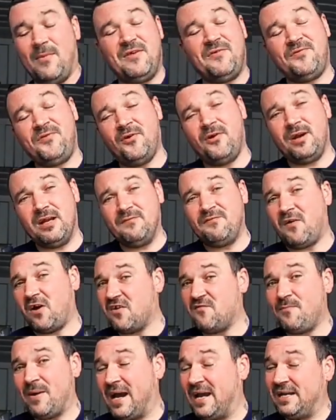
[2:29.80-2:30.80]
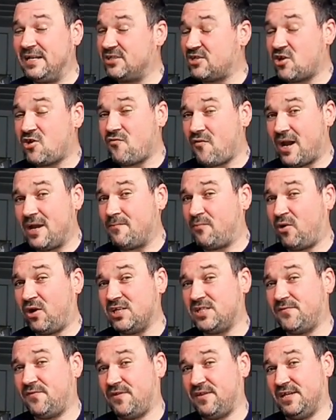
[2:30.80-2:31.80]
I mean, £35 is a great
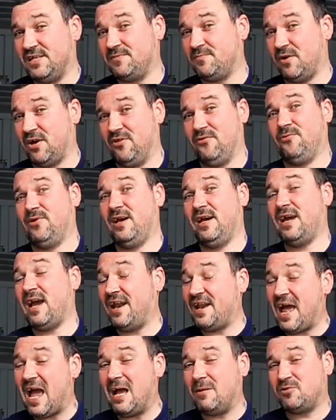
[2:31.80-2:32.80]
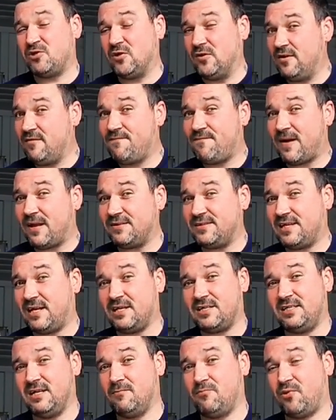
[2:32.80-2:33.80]
price for these, by the way, an absolutely
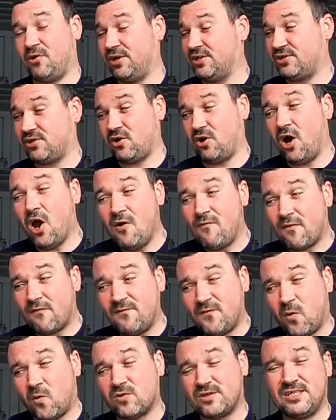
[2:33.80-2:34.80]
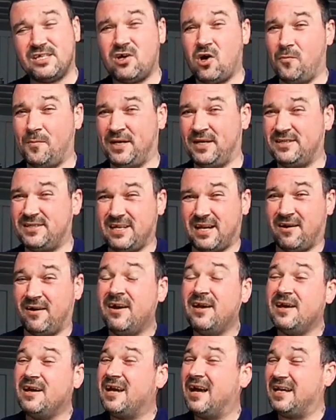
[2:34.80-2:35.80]
fantastic price. I've got over 40 comics
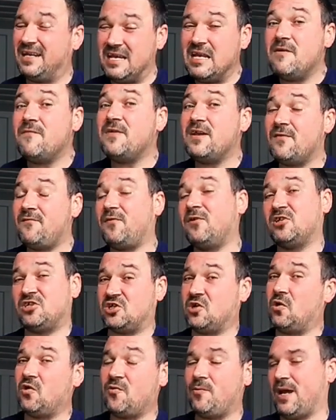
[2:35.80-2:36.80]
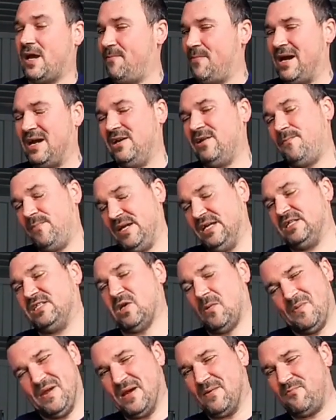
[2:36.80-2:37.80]
here, and even if I sold them at £1 a
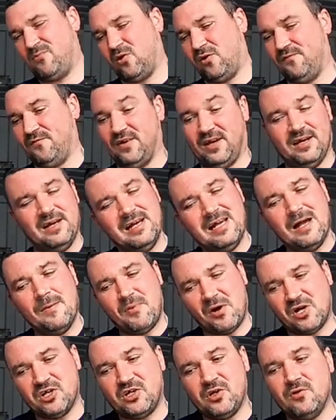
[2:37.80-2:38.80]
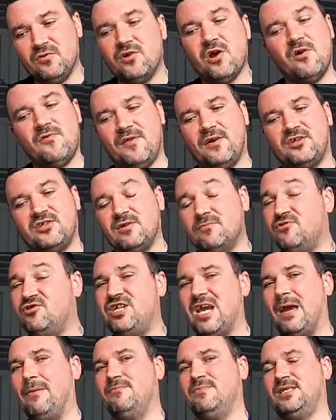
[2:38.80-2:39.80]
piece, I'd be in profit. But I do know there's
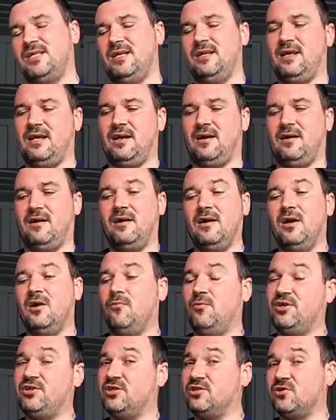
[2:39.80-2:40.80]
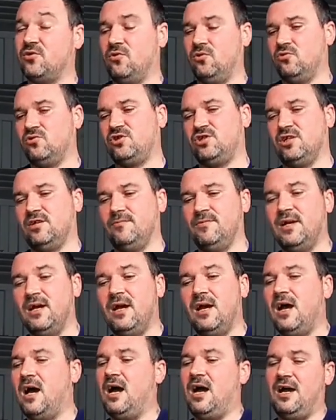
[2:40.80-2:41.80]
some gems in here, which is awesome.
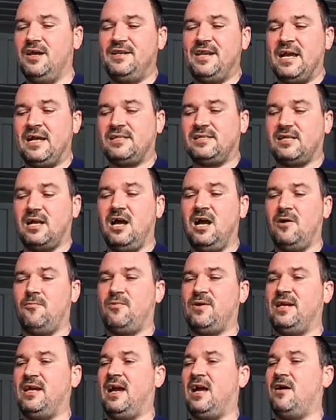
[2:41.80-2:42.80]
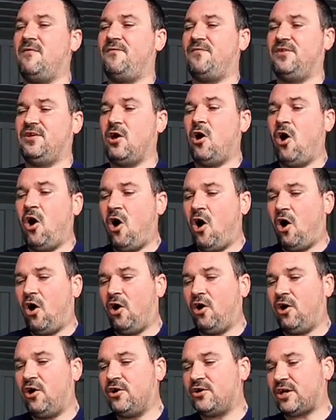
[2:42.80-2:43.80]
Next up, we have The
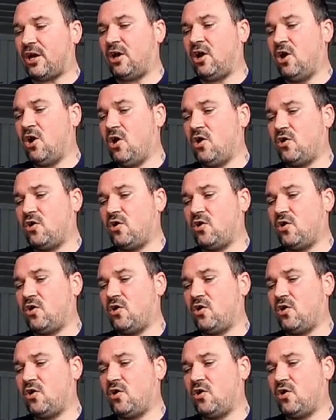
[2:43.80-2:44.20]
Hard